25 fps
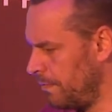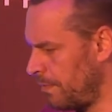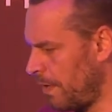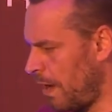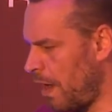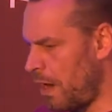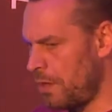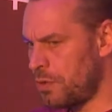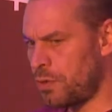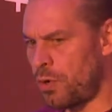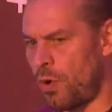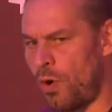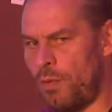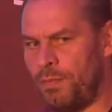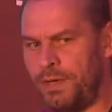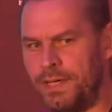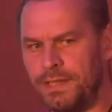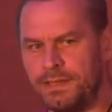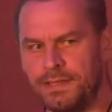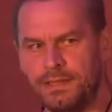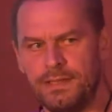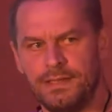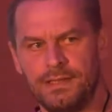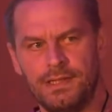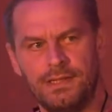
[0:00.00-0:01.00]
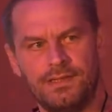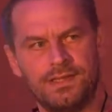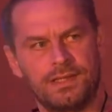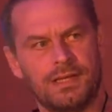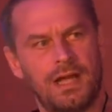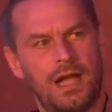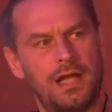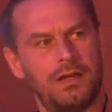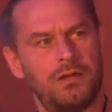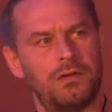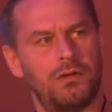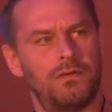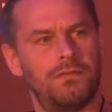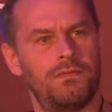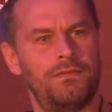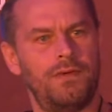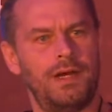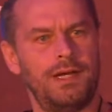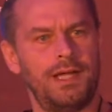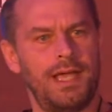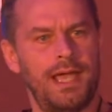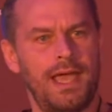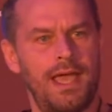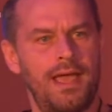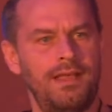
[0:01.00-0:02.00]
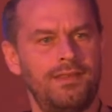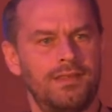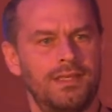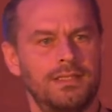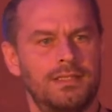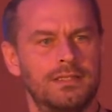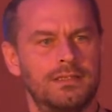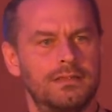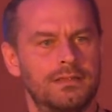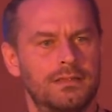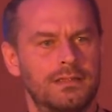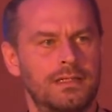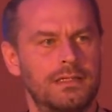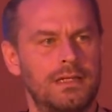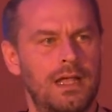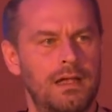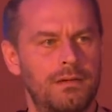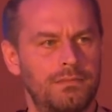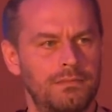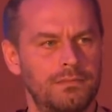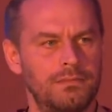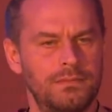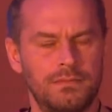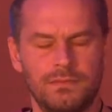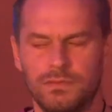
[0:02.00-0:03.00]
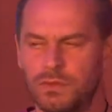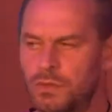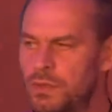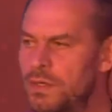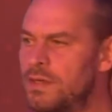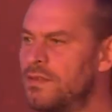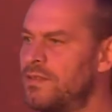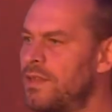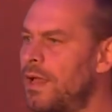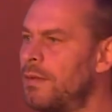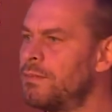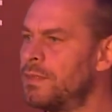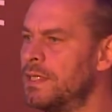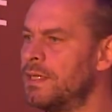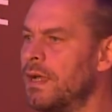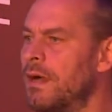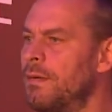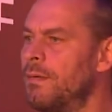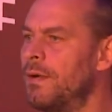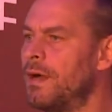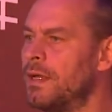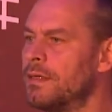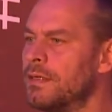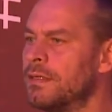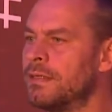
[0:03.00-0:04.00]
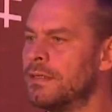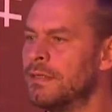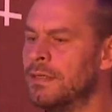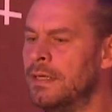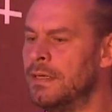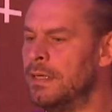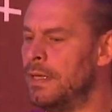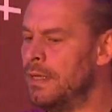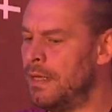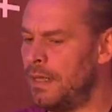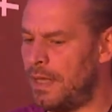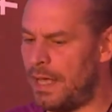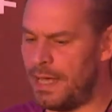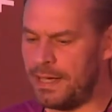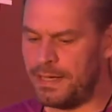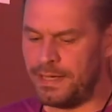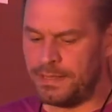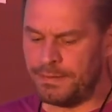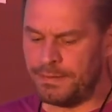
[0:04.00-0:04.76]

our community is kind of very hesitant doing something about it. I